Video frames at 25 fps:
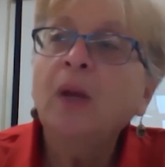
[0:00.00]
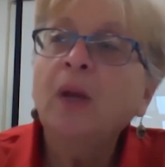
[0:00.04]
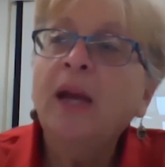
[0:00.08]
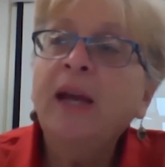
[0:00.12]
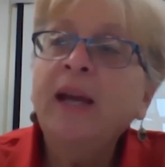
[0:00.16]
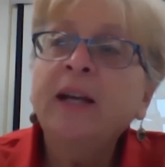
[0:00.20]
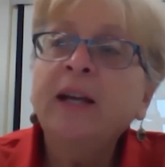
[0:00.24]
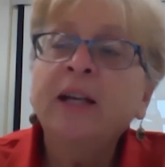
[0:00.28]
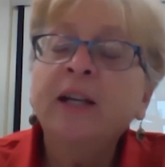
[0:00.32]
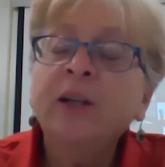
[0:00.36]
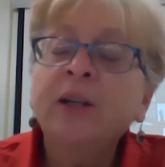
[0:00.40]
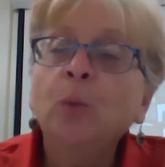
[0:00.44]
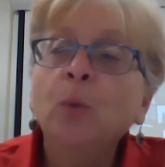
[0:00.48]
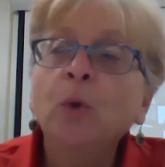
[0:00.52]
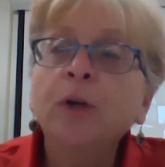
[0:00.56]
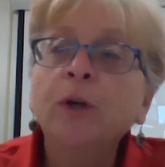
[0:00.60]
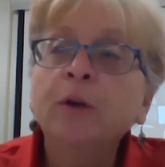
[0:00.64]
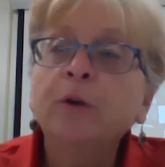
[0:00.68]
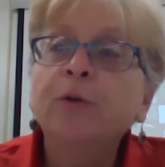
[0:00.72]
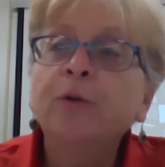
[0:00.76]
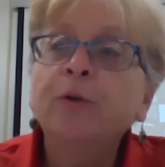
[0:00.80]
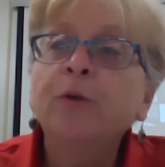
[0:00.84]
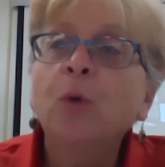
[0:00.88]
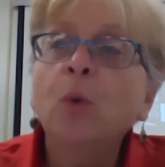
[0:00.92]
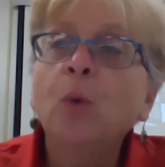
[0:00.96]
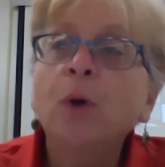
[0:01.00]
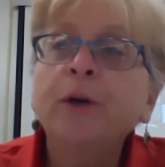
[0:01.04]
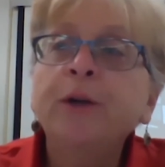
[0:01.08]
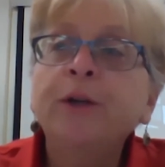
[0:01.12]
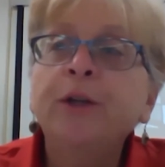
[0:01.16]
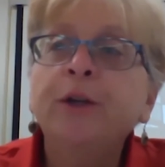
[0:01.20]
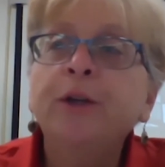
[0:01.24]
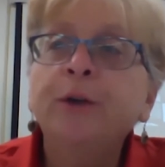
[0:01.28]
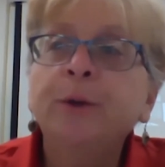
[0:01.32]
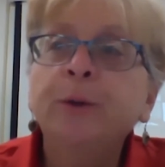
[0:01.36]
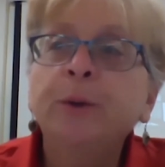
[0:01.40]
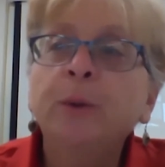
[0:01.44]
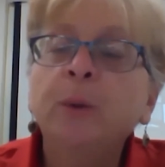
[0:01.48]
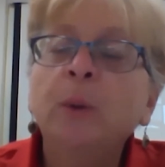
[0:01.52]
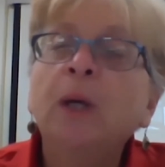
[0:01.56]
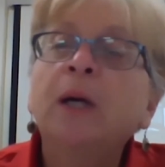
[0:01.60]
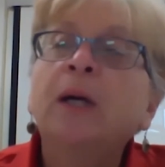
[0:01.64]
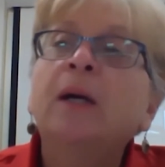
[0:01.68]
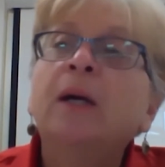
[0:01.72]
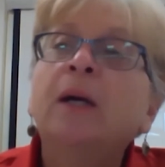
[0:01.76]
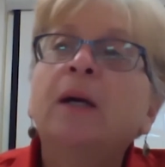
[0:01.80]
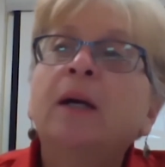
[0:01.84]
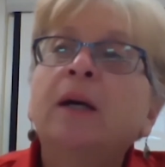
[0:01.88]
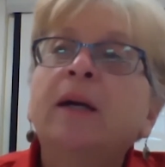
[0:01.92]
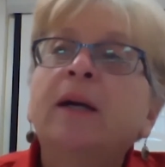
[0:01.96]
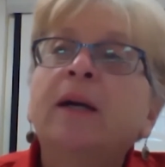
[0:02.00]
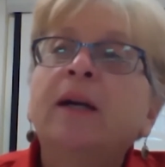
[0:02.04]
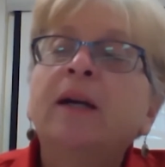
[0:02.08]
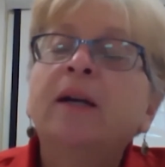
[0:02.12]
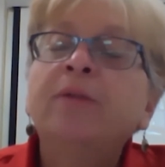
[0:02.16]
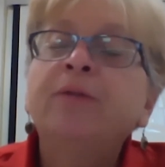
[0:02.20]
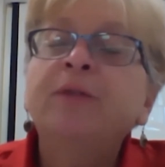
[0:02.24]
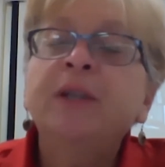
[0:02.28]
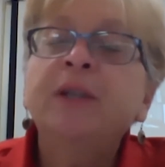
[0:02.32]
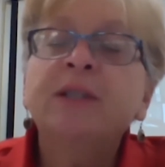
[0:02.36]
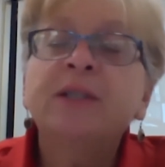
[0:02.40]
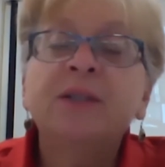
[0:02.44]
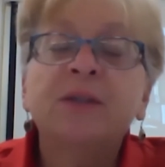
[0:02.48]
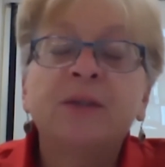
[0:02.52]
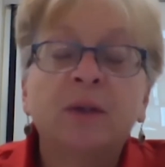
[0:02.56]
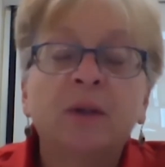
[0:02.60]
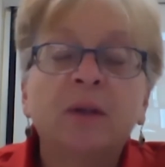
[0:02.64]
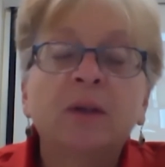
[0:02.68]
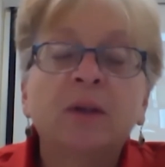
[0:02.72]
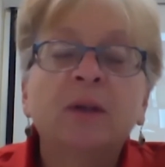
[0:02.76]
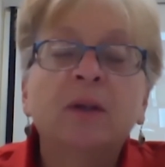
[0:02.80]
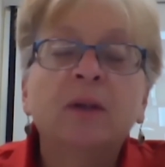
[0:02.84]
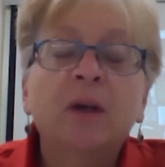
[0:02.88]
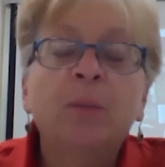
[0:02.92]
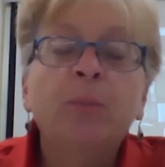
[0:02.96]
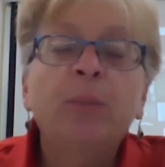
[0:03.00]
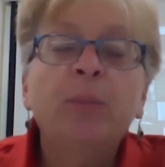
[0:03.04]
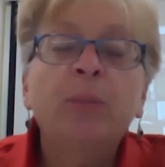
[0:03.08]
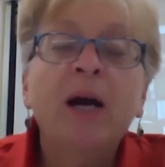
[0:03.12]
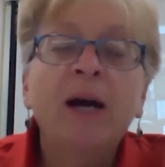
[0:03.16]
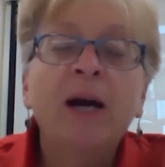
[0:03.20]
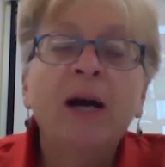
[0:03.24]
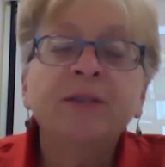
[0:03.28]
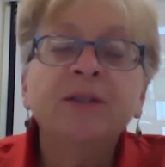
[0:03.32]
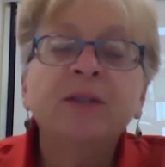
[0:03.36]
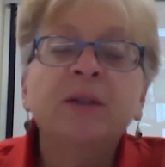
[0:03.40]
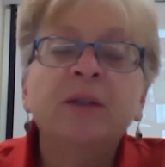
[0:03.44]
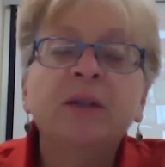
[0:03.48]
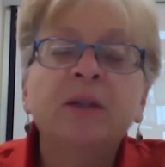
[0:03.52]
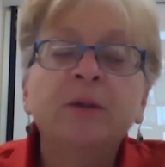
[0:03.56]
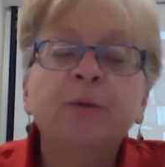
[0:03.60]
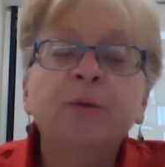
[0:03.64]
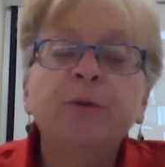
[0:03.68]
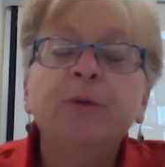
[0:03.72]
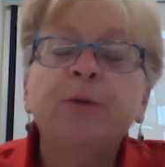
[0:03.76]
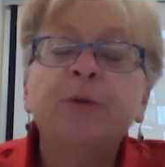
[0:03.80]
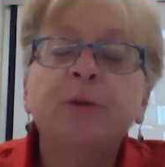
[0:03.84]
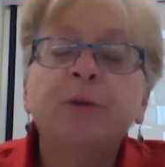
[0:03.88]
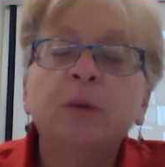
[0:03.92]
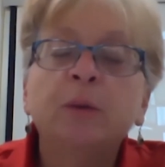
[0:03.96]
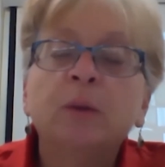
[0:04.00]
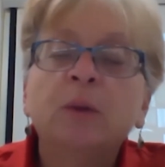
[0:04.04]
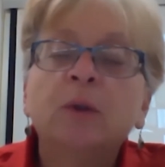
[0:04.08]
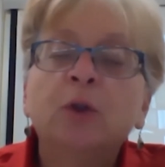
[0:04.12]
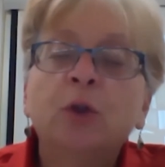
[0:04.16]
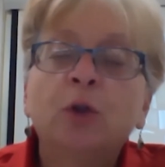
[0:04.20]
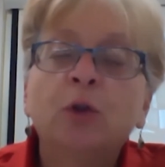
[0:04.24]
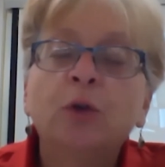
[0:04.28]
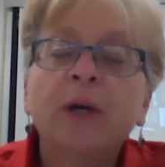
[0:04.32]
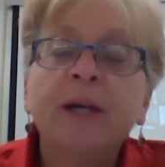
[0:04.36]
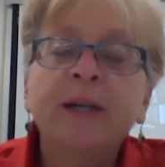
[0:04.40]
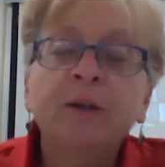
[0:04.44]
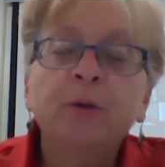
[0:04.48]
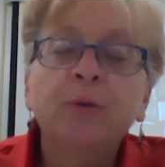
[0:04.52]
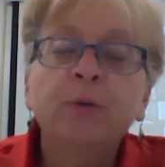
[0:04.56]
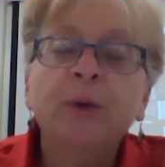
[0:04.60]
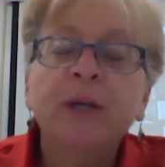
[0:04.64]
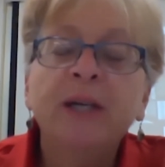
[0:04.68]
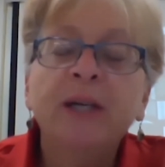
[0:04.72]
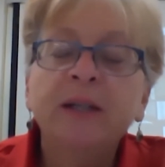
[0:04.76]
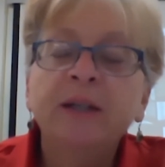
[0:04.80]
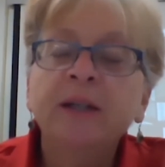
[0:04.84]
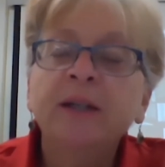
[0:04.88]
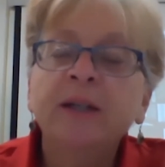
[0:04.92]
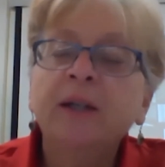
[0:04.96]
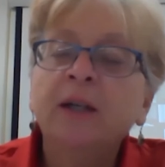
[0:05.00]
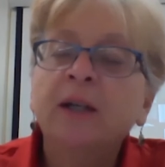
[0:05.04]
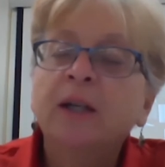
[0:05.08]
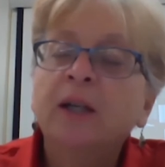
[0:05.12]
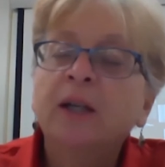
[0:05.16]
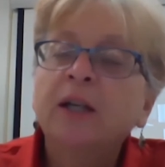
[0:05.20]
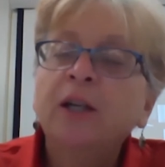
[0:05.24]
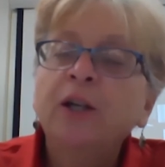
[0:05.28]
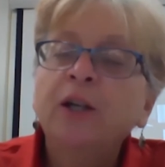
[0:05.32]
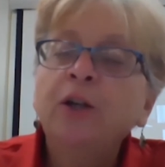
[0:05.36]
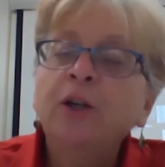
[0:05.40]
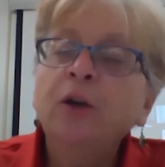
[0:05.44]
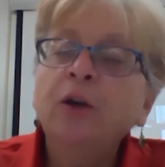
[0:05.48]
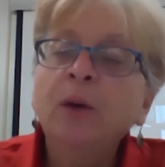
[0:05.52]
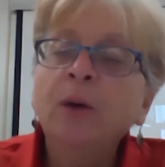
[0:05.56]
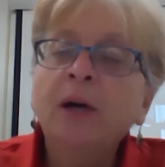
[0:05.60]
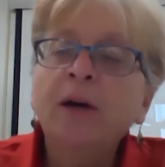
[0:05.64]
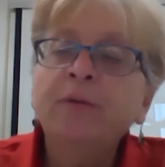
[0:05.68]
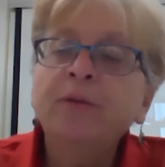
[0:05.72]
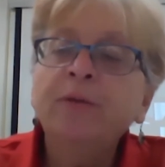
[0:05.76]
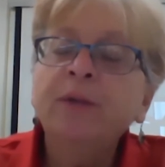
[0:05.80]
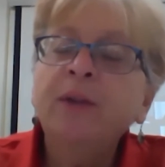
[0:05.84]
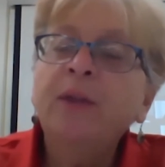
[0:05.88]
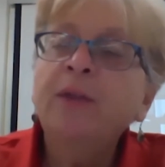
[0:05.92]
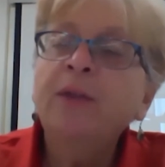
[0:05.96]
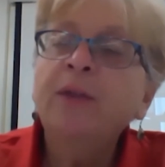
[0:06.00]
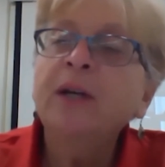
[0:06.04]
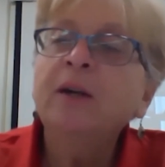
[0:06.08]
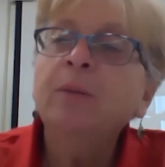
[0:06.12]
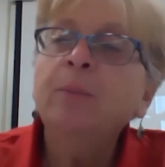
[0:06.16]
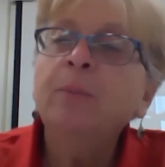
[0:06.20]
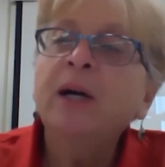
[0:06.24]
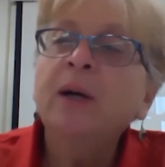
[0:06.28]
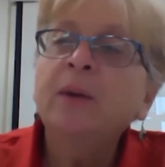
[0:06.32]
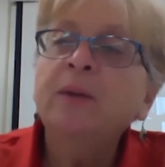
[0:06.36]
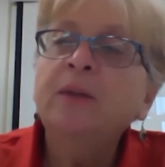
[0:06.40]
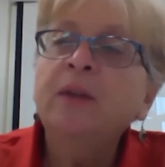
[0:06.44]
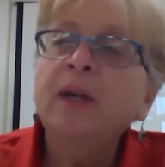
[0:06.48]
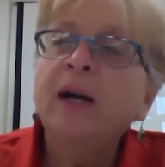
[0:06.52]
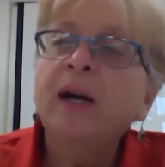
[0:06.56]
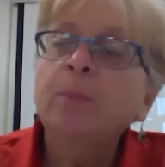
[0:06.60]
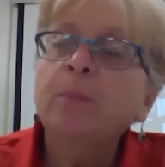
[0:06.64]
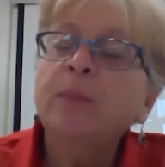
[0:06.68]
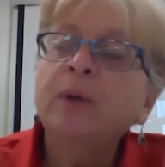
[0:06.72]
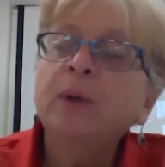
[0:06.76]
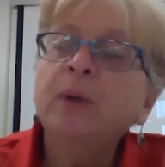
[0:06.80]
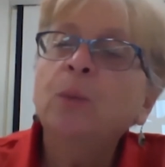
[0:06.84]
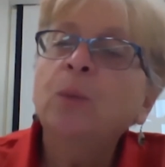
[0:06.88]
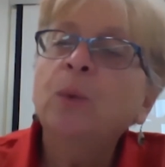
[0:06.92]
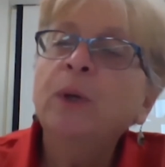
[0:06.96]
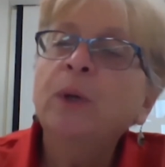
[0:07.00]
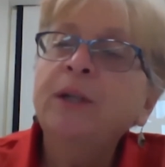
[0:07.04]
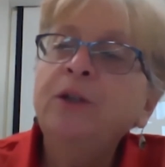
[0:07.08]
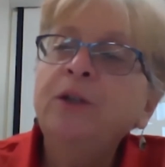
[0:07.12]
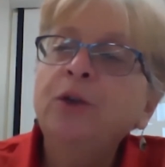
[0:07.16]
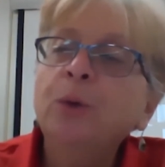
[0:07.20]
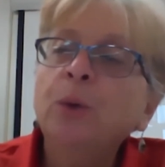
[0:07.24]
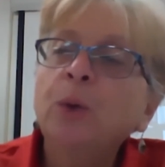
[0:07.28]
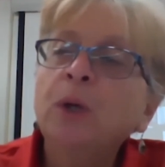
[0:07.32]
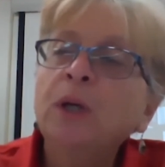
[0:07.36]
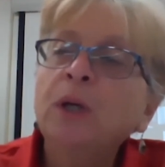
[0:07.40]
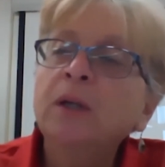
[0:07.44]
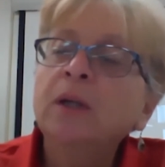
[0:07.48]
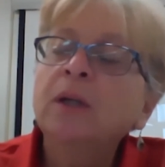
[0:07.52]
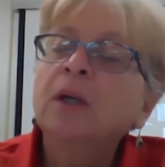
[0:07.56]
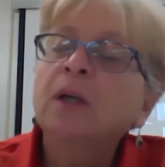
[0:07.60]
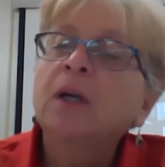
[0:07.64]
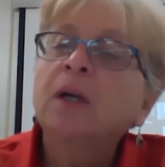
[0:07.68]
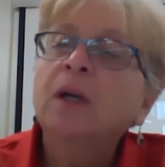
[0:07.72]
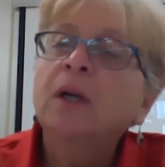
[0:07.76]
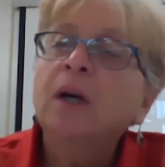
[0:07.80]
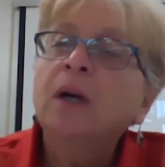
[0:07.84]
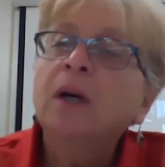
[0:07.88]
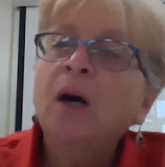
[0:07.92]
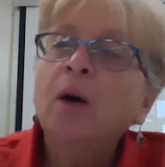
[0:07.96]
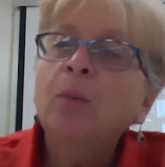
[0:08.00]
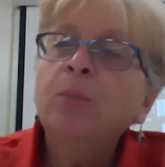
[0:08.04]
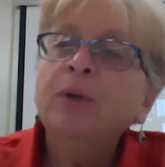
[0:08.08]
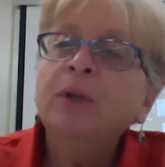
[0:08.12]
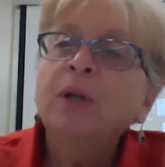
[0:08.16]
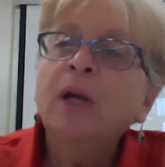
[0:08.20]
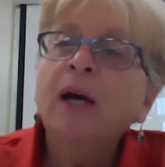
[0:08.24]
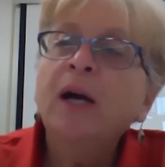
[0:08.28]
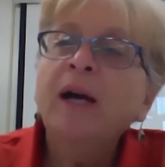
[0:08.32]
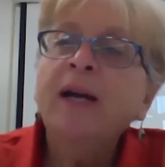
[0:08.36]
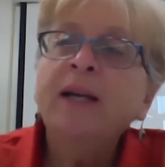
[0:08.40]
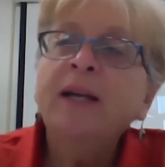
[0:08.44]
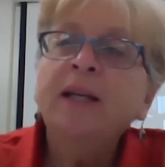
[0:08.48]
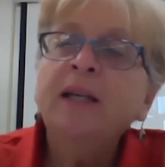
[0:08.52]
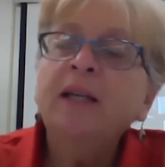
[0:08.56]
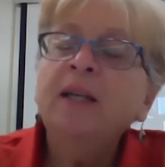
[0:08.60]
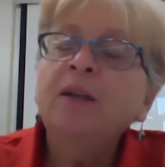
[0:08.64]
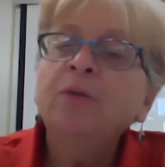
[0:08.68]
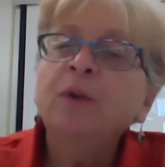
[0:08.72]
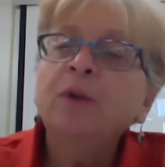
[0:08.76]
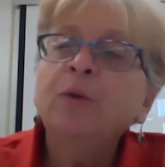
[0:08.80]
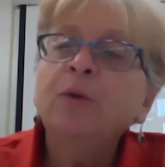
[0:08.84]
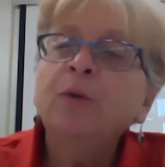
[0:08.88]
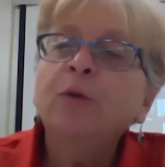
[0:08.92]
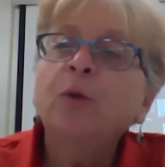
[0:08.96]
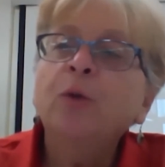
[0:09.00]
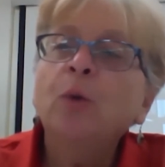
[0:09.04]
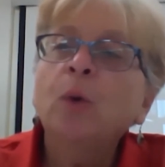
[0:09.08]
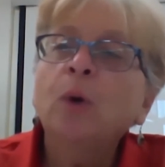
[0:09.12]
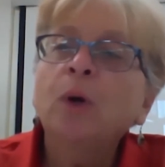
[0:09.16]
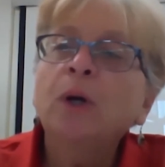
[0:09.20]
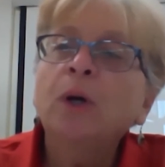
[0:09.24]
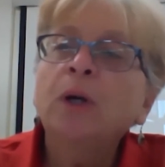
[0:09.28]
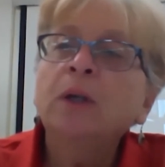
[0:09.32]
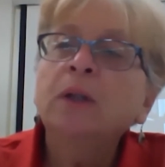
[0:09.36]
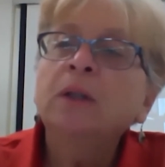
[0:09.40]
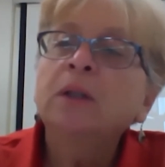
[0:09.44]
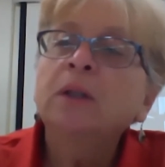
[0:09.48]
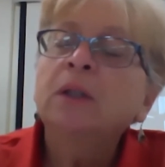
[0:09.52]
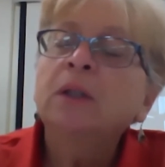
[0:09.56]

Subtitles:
It can work for you if it's a positive credit rating. You don't often think about that, but when you're applying even for